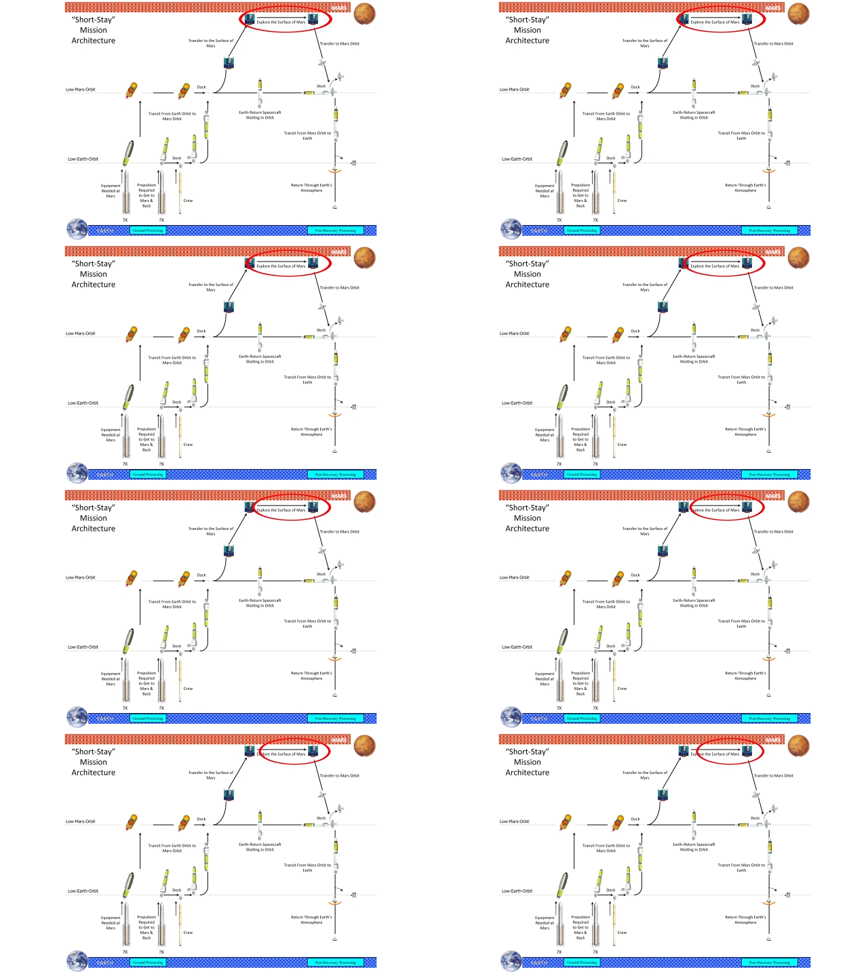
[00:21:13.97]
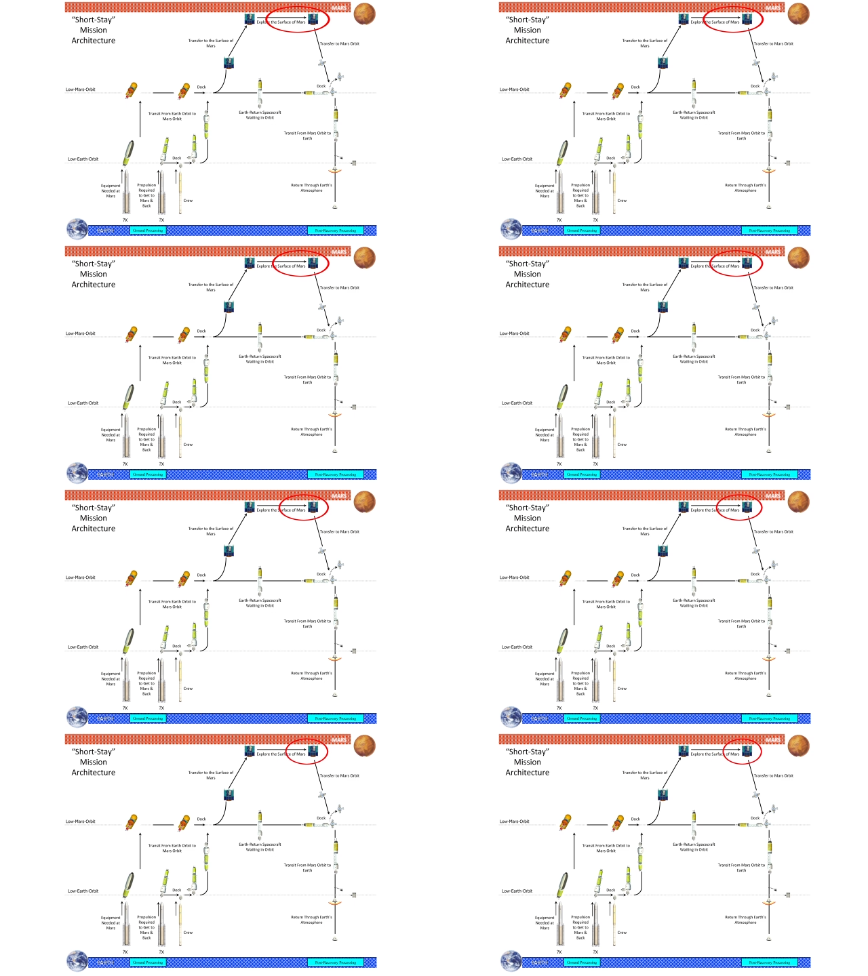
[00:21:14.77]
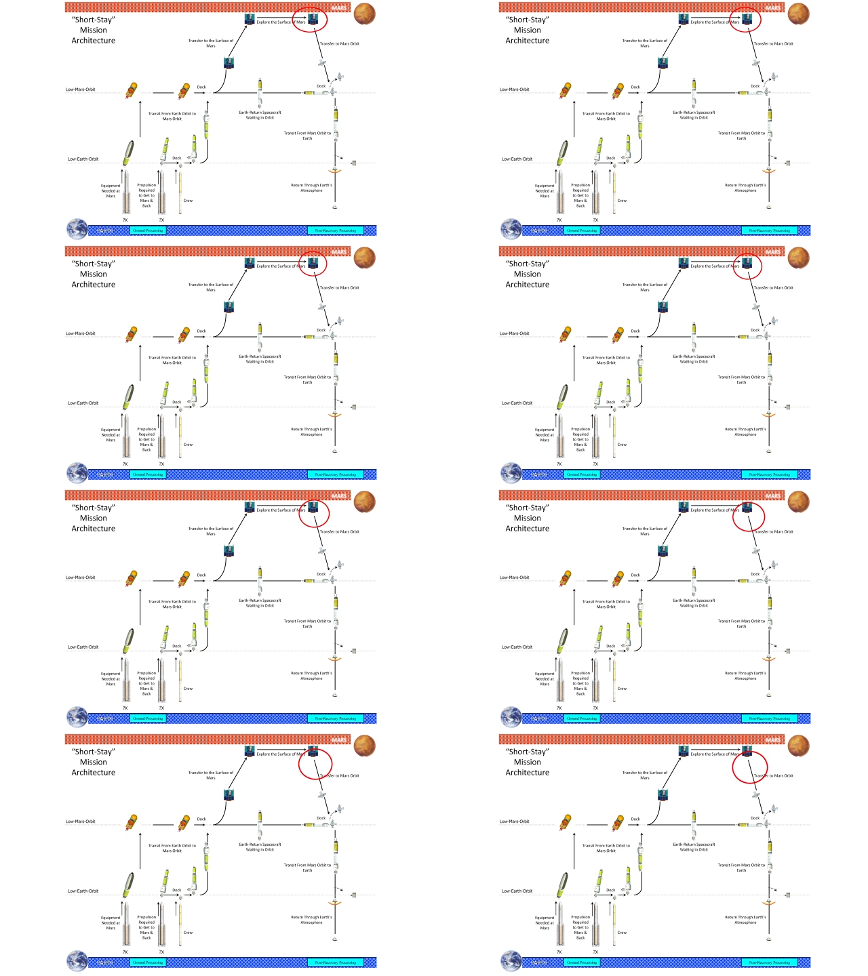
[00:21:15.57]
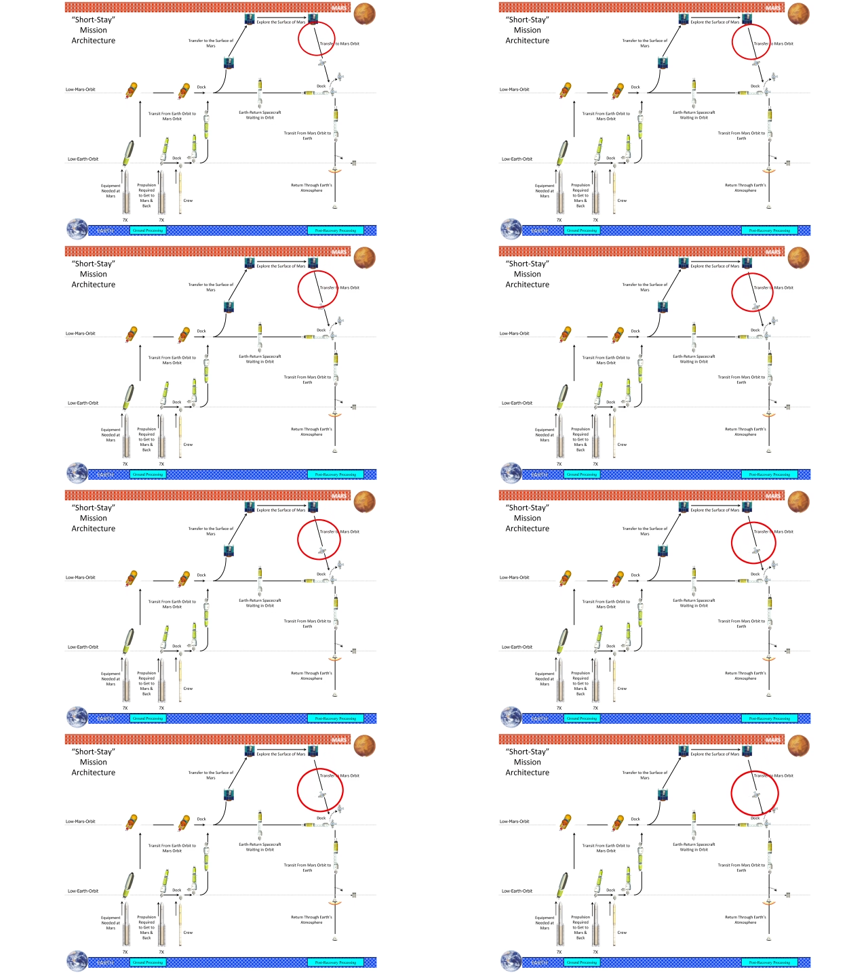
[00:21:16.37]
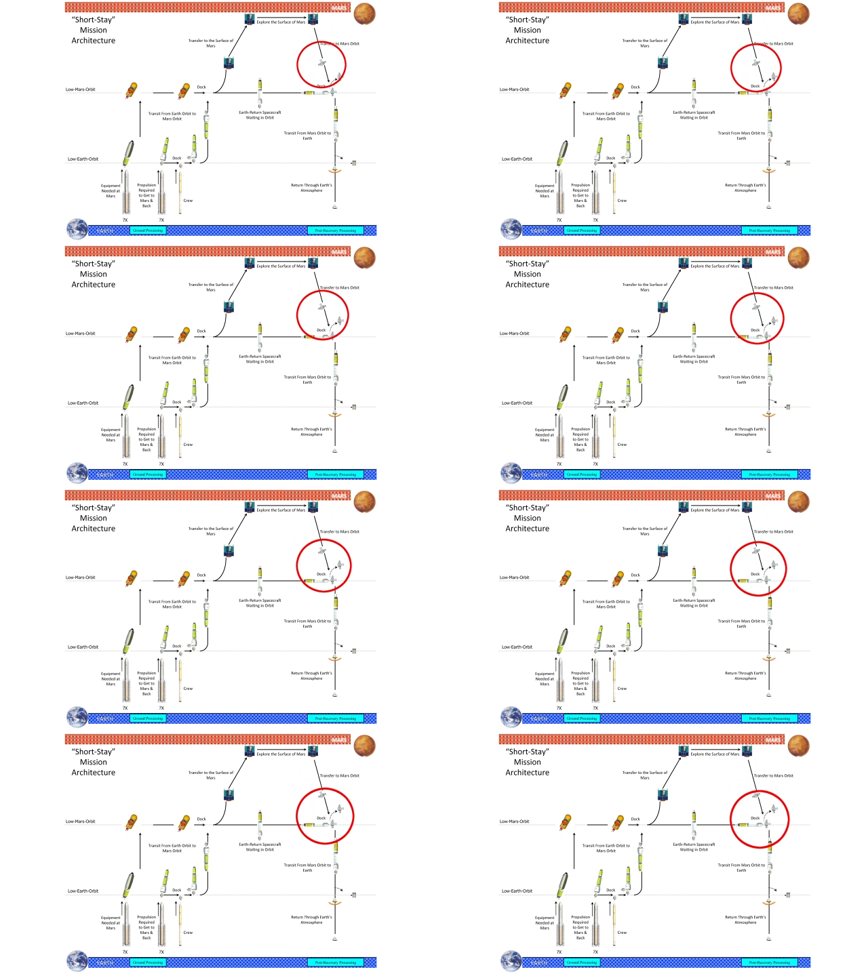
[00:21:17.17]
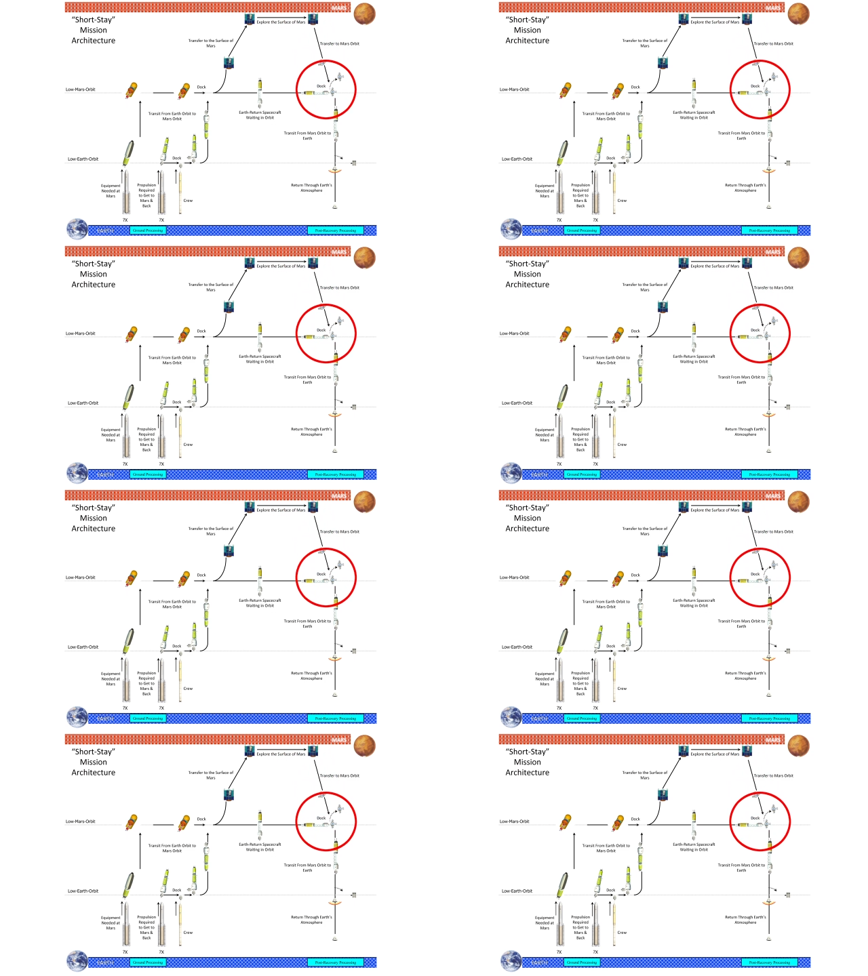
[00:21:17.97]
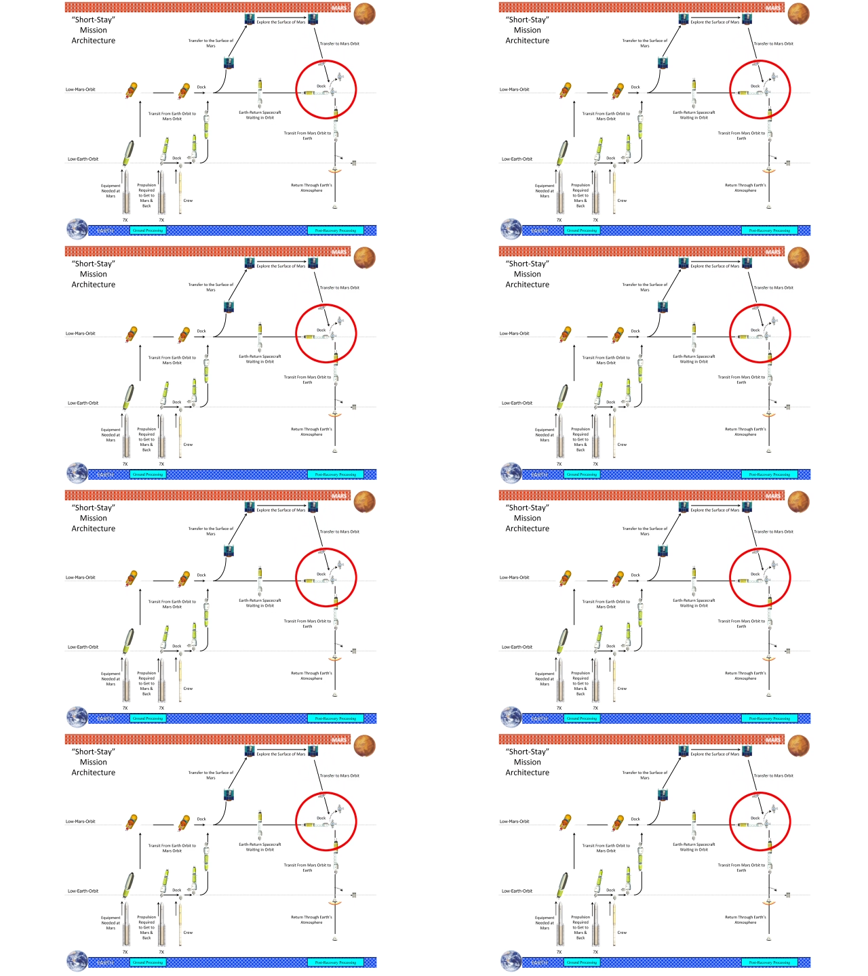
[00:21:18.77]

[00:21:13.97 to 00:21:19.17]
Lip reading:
[unreadable: no face in view]